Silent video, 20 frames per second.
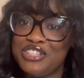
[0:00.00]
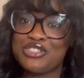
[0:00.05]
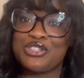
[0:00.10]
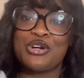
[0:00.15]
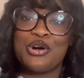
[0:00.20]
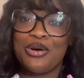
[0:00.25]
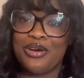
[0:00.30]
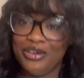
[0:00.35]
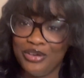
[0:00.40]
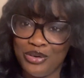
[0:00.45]
are
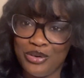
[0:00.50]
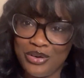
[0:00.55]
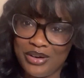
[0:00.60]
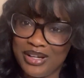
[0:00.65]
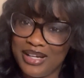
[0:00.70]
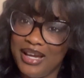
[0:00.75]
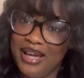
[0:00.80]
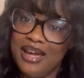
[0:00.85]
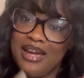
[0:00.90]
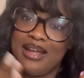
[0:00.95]
going on,
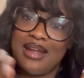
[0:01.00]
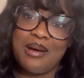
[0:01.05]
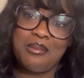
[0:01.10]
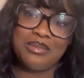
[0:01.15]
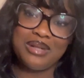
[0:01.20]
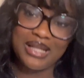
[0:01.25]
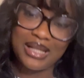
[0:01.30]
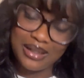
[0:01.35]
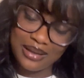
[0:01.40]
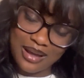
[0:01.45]
and I'm
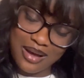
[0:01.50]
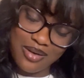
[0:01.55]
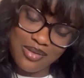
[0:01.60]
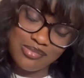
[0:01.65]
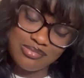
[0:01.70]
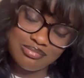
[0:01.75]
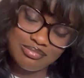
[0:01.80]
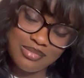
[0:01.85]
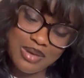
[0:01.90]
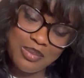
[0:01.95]
gonna let it go.
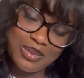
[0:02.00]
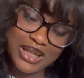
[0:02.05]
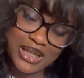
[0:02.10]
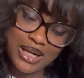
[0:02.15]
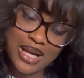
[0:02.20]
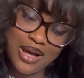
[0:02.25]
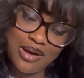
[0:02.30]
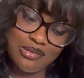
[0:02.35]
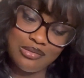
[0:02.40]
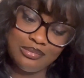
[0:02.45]

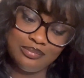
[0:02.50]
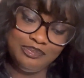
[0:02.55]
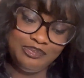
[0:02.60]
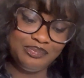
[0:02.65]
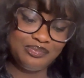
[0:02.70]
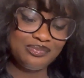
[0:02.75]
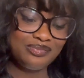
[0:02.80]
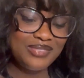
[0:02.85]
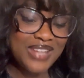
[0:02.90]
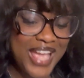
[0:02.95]

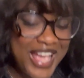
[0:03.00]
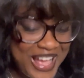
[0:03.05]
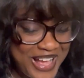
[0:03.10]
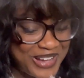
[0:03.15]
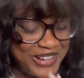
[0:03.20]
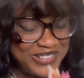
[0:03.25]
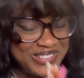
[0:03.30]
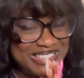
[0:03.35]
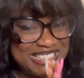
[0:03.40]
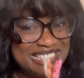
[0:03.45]

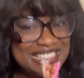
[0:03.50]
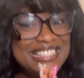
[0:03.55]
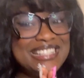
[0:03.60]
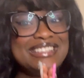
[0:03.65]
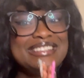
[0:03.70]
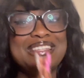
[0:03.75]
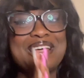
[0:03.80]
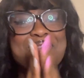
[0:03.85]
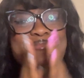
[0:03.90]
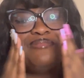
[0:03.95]
Now,
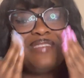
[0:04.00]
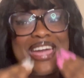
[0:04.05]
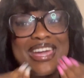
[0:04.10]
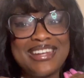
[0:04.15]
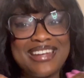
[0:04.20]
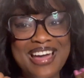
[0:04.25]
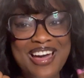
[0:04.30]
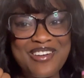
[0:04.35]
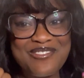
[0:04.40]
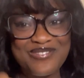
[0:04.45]
the
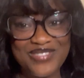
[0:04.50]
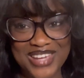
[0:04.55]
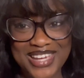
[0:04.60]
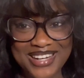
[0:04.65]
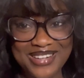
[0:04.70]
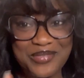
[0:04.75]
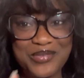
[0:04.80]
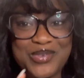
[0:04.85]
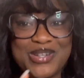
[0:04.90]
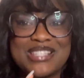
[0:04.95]
main
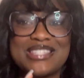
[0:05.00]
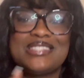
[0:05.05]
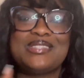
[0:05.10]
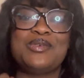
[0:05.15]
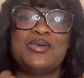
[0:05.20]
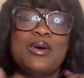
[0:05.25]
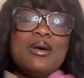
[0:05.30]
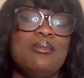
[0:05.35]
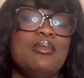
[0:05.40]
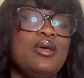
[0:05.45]
event was the
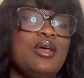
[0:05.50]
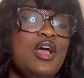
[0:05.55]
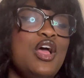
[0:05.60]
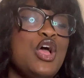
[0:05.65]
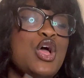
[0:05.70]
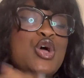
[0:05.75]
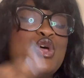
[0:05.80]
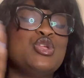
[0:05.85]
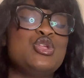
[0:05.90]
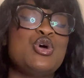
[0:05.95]
women.
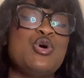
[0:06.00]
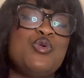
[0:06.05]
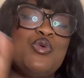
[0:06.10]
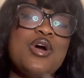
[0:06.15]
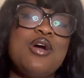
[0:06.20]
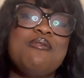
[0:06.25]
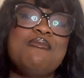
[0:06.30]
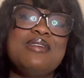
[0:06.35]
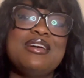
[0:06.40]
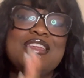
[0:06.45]
The
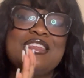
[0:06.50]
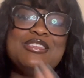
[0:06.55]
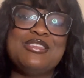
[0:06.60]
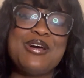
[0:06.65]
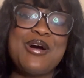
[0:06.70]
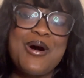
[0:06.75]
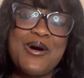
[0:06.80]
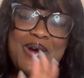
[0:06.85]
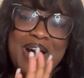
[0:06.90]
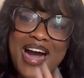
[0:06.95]
women
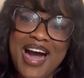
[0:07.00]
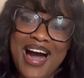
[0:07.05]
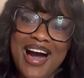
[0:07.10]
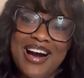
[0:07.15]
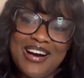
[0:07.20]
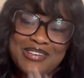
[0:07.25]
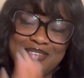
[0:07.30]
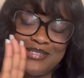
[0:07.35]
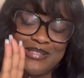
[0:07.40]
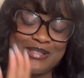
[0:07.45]
know
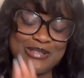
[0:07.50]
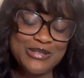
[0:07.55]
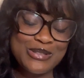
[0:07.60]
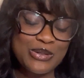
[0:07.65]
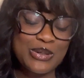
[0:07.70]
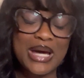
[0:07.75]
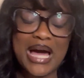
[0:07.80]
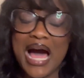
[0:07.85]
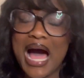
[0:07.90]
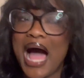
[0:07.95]
how to
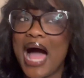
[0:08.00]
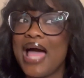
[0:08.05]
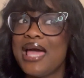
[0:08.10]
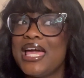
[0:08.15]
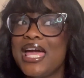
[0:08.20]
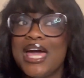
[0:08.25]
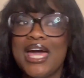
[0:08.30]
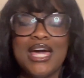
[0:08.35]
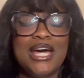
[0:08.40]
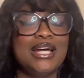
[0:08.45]
do it.
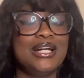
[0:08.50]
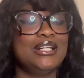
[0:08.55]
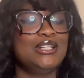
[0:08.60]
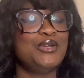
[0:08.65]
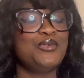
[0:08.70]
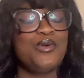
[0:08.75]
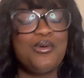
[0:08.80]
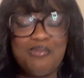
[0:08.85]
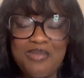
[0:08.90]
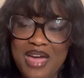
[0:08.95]

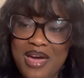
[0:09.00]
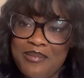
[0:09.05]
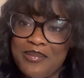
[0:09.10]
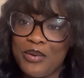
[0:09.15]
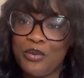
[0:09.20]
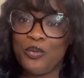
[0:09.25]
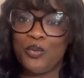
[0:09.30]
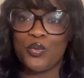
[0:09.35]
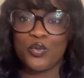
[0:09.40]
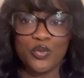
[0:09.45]
The women have
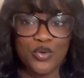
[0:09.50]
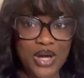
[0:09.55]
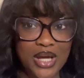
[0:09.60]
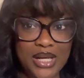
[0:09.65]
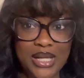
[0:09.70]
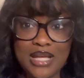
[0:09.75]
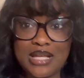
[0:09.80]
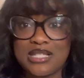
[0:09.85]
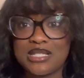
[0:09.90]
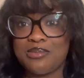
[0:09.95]
been
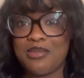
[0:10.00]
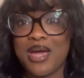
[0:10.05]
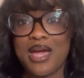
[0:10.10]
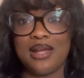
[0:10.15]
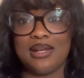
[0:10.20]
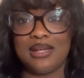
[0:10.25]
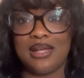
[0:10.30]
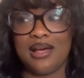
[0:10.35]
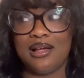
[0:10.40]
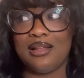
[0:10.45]
running
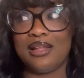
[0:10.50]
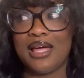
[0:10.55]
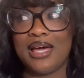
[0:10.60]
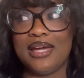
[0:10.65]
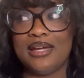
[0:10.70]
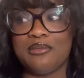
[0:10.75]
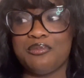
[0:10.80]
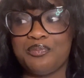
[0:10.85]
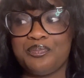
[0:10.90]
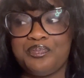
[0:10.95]
SmackDown.
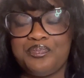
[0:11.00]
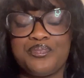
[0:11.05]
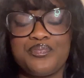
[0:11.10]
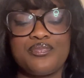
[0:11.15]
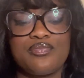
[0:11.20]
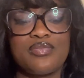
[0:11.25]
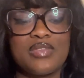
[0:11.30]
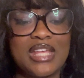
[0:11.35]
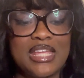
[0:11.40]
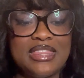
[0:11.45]
Like,
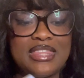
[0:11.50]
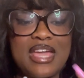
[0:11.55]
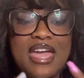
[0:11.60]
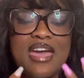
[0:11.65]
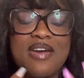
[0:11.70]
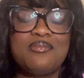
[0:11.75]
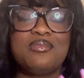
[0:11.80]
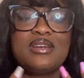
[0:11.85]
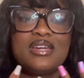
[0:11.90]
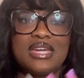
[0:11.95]
they
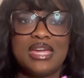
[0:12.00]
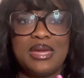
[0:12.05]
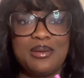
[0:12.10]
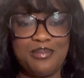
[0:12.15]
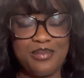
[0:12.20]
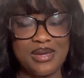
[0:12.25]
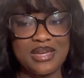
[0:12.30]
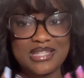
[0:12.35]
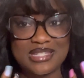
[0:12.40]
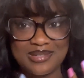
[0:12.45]
have been
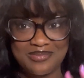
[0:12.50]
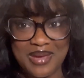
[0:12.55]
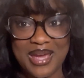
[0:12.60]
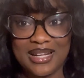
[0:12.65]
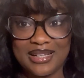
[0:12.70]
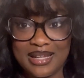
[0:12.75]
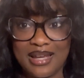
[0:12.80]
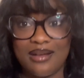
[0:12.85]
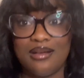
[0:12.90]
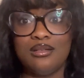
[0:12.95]
keeping
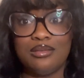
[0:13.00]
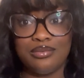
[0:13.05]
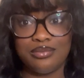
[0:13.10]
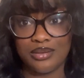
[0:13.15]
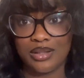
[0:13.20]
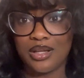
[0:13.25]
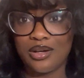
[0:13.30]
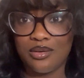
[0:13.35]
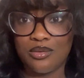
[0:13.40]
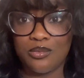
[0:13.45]
SmackDown
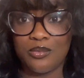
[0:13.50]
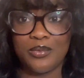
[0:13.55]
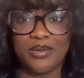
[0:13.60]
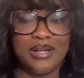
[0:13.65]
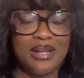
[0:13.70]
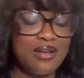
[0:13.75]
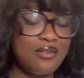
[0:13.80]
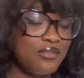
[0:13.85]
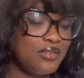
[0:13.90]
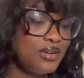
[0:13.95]
afloat.
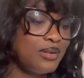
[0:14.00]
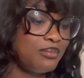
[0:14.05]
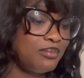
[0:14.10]
Whenever